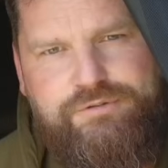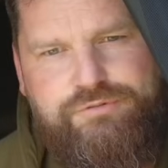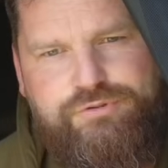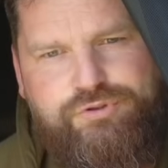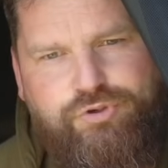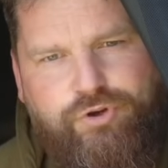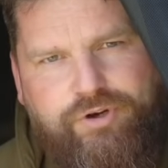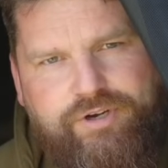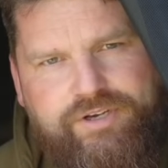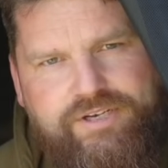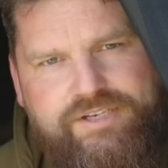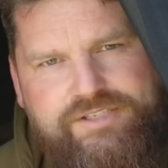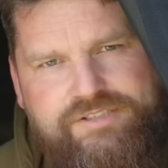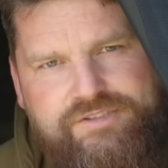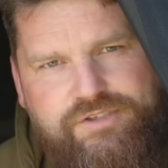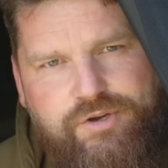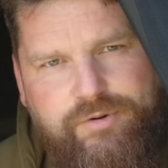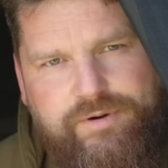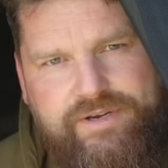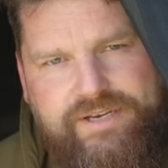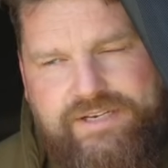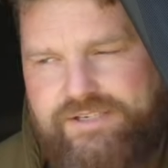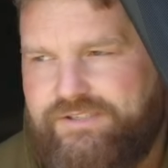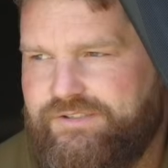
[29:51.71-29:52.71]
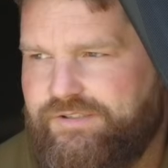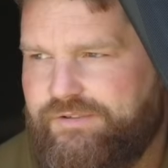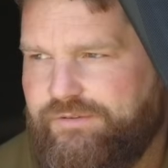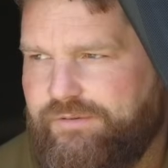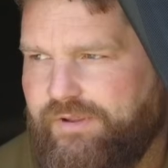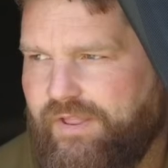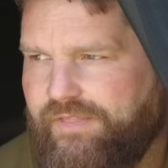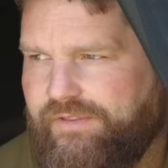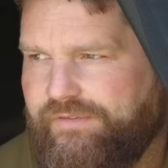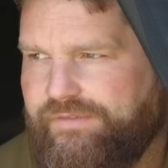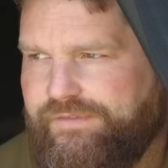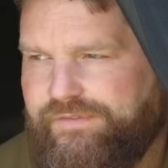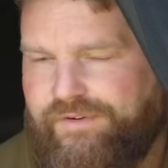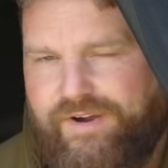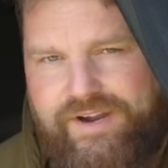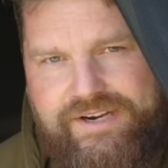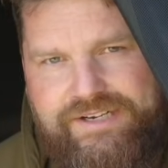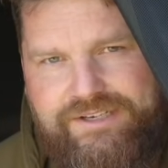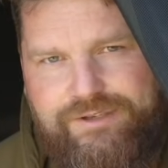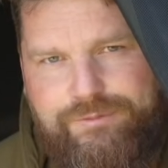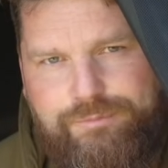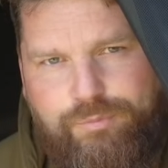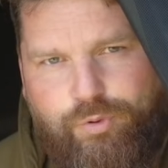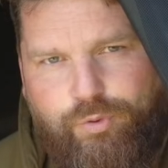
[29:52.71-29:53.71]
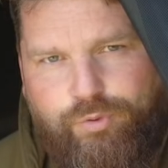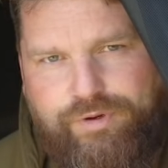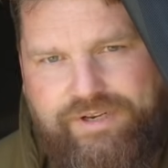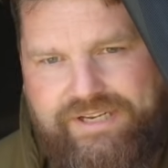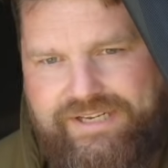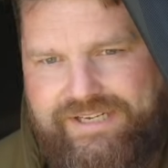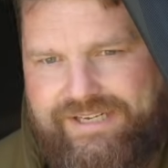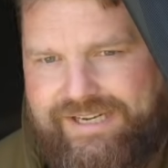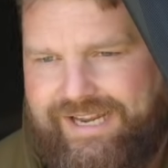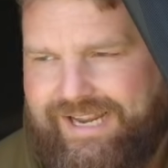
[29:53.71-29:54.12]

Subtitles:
you join us going into the final morning.